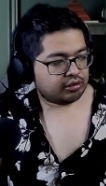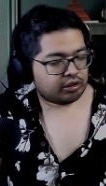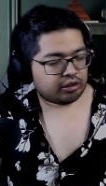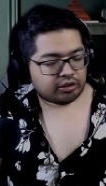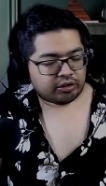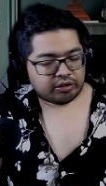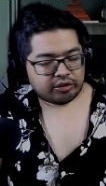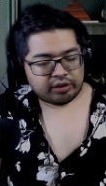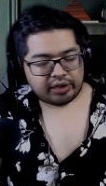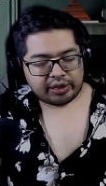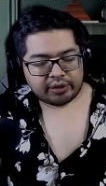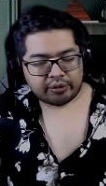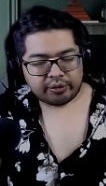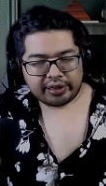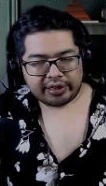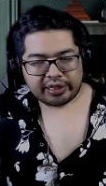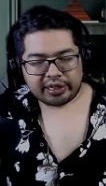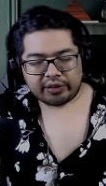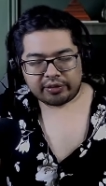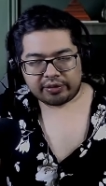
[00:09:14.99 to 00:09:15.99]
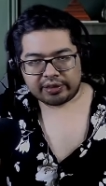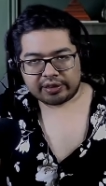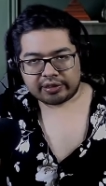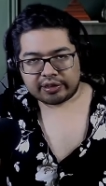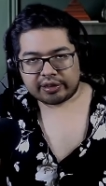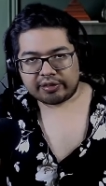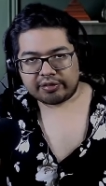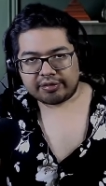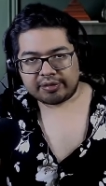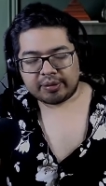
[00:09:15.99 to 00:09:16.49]
No. Like right now,
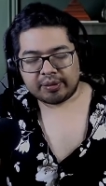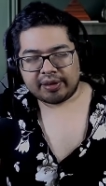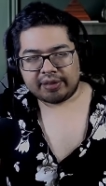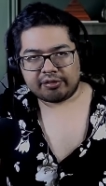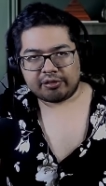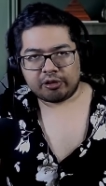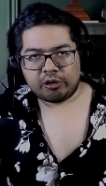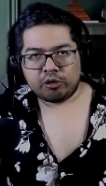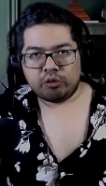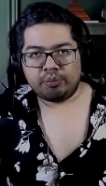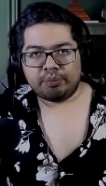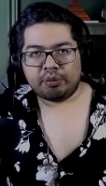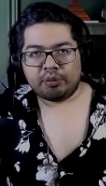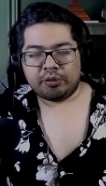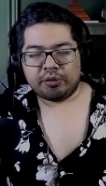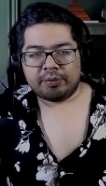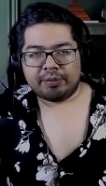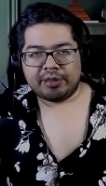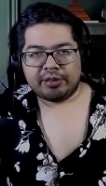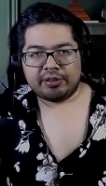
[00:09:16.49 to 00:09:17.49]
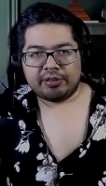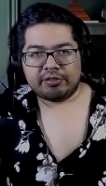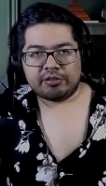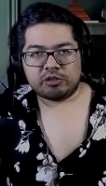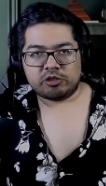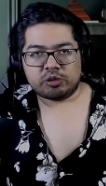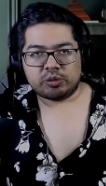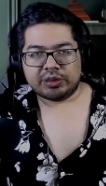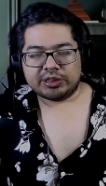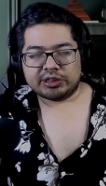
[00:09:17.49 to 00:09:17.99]
he still has hope. But what about in
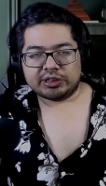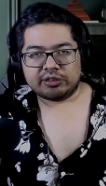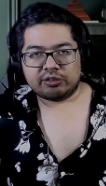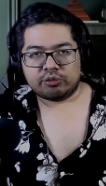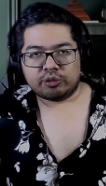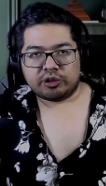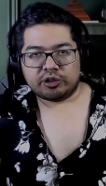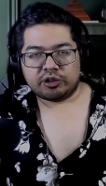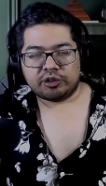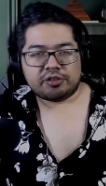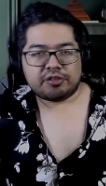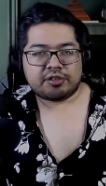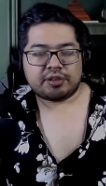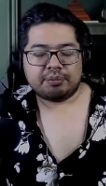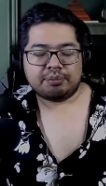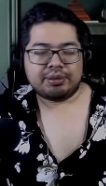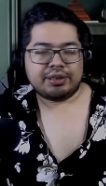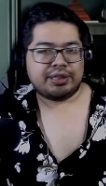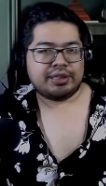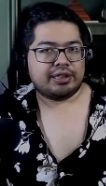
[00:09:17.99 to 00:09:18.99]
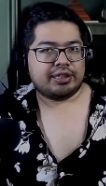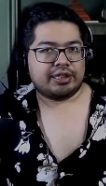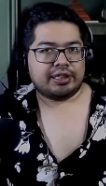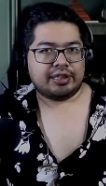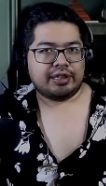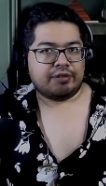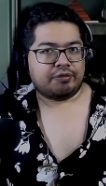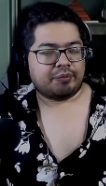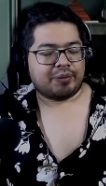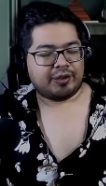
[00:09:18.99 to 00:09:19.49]
situations where you're just completely
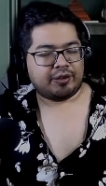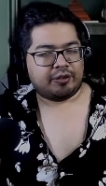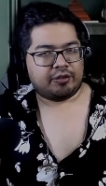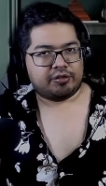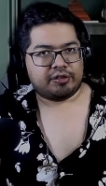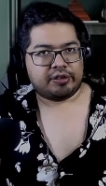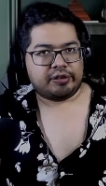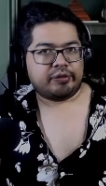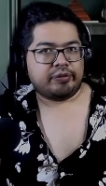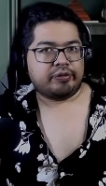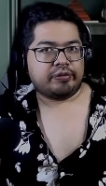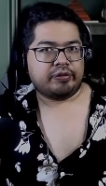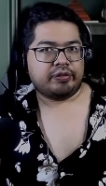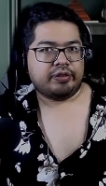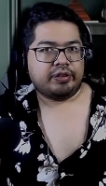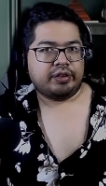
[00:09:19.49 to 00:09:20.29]
left by yourself?